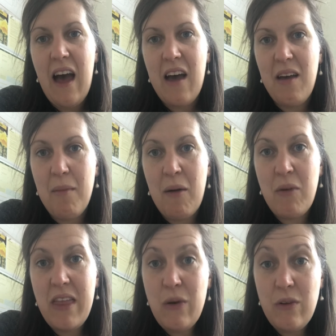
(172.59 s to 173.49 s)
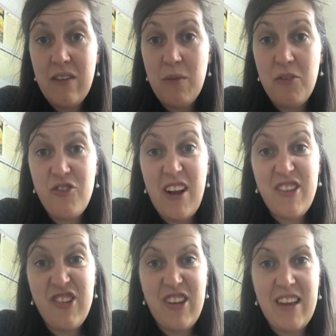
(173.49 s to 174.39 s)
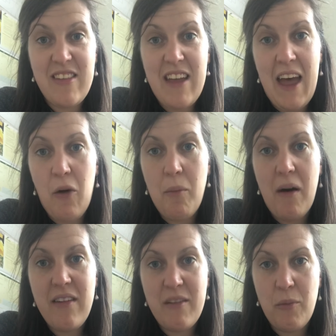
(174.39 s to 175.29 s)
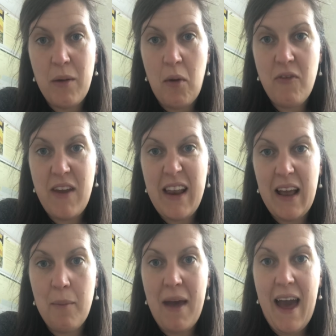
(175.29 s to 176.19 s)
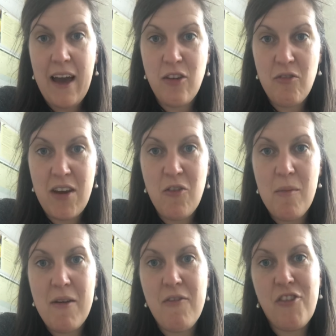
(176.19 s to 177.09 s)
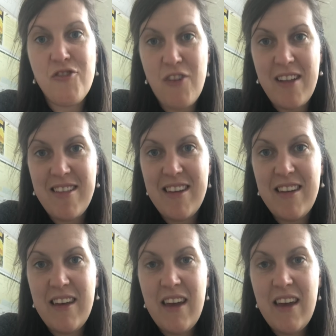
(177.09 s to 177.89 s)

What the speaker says: And we thought of some strategies to help us if we were feeling a bit angry or a bit frustrated.